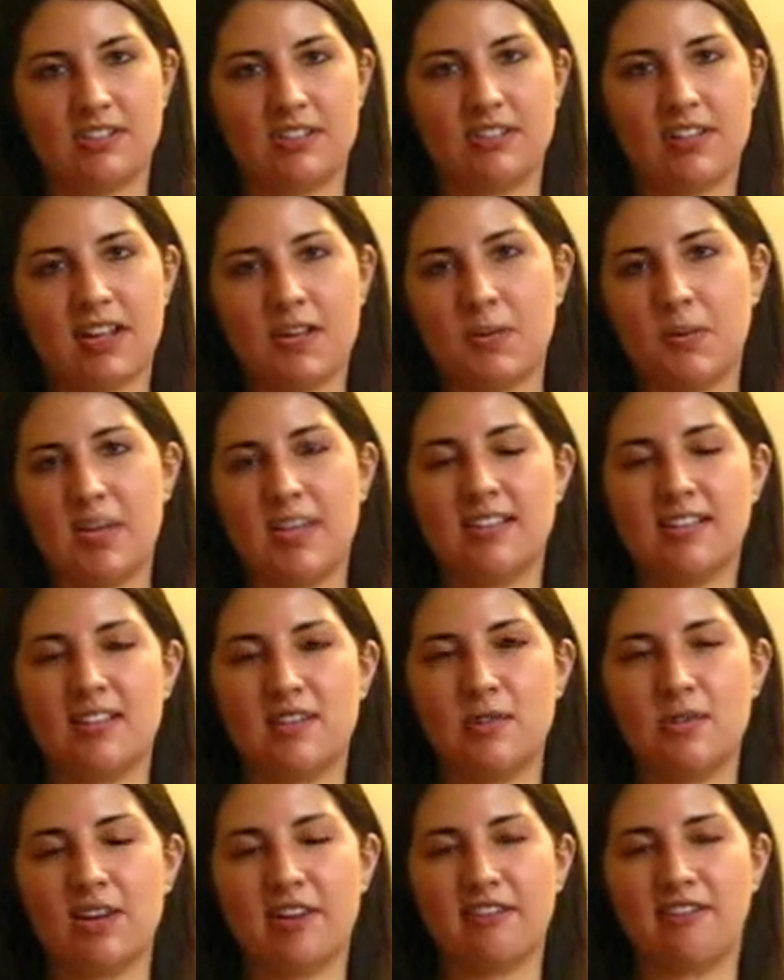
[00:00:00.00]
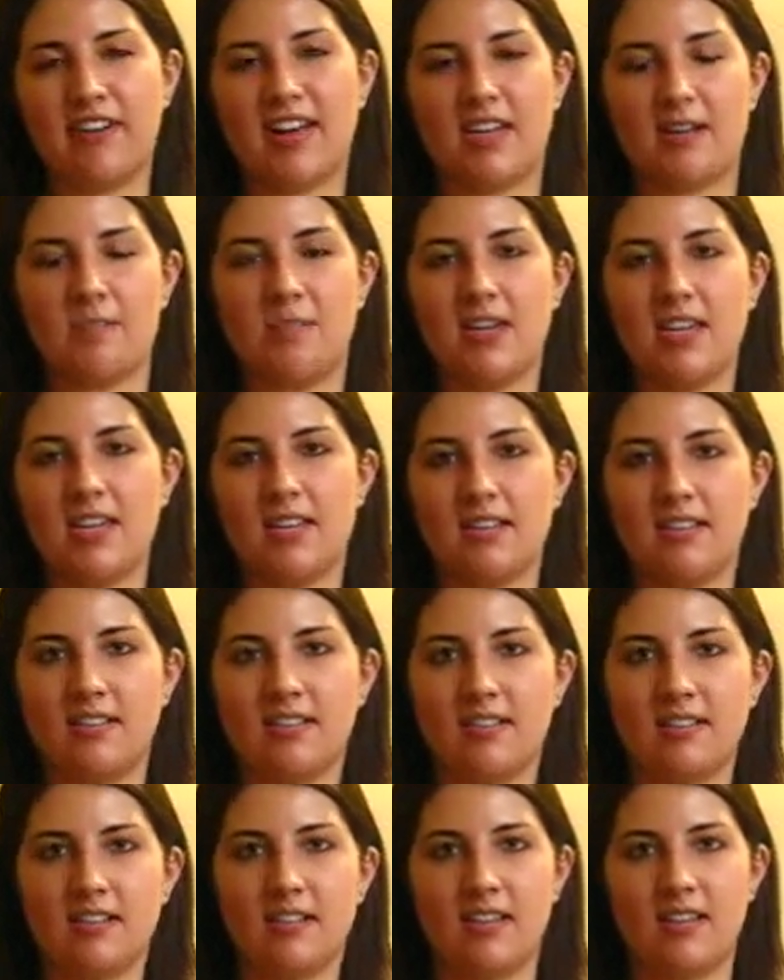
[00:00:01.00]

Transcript: a lot of ways that you can find peace